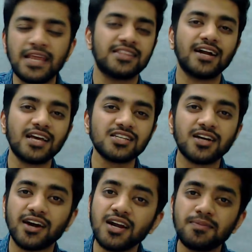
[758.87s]
that has a
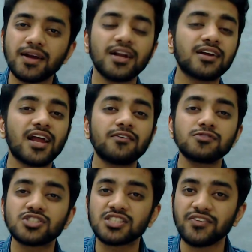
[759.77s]
current market cap of
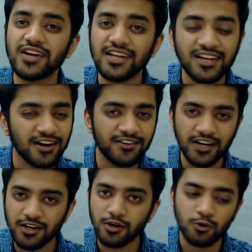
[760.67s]
1700
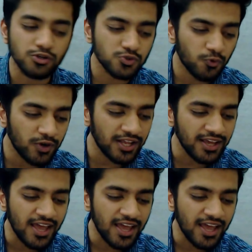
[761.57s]
crores only,